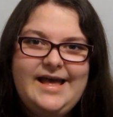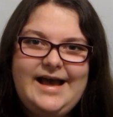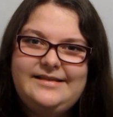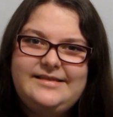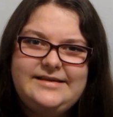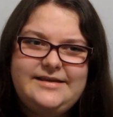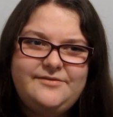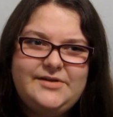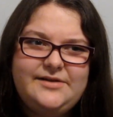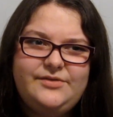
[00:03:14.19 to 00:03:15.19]
I think
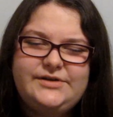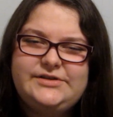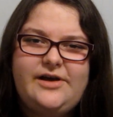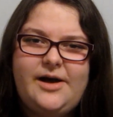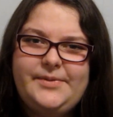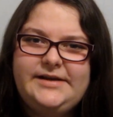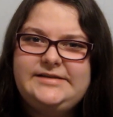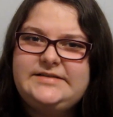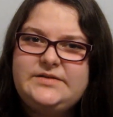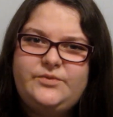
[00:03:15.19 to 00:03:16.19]
even if the topic
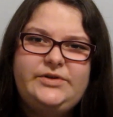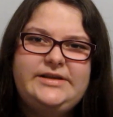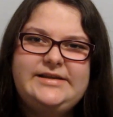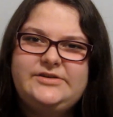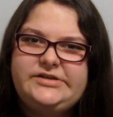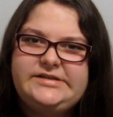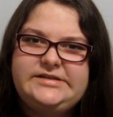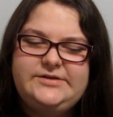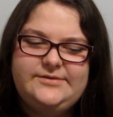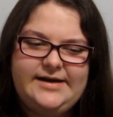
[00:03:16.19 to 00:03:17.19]
doesn't really
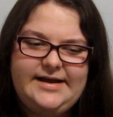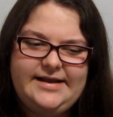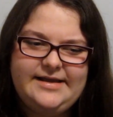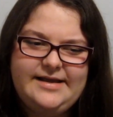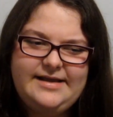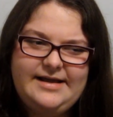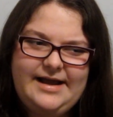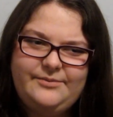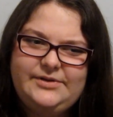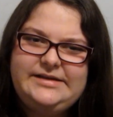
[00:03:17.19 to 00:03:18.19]
interest you, I
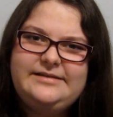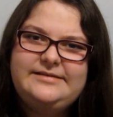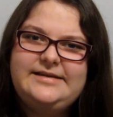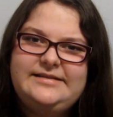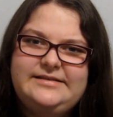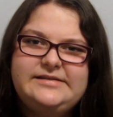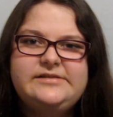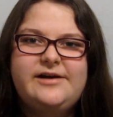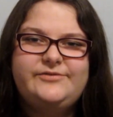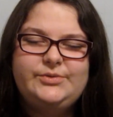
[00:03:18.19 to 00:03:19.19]
really think that this
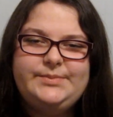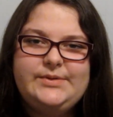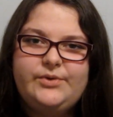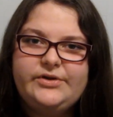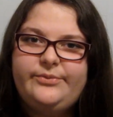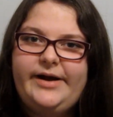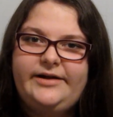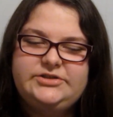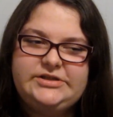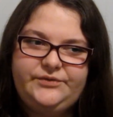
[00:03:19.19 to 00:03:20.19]
novel would be
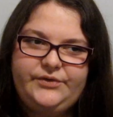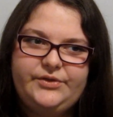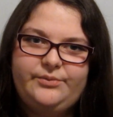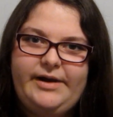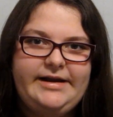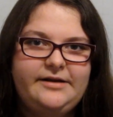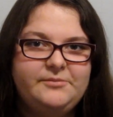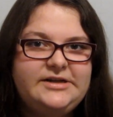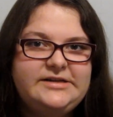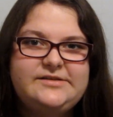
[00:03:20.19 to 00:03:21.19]
worthwhile just for the
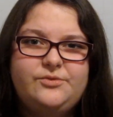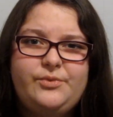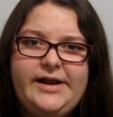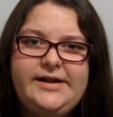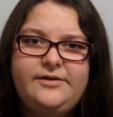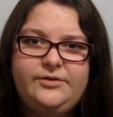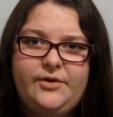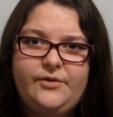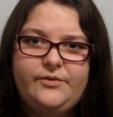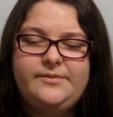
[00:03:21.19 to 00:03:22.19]
writing, because the writing
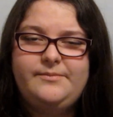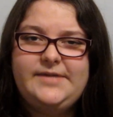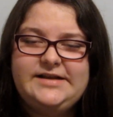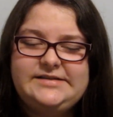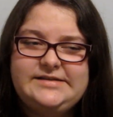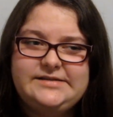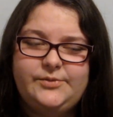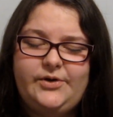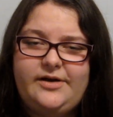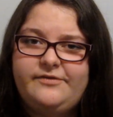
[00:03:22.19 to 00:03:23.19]
alone makes this
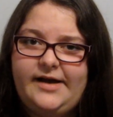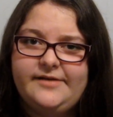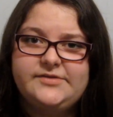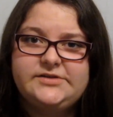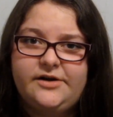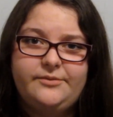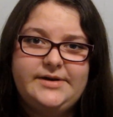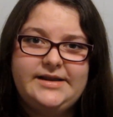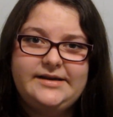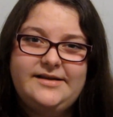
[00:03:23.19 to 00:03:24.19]
book a 5-star
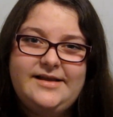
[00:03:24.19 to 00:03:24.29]
read.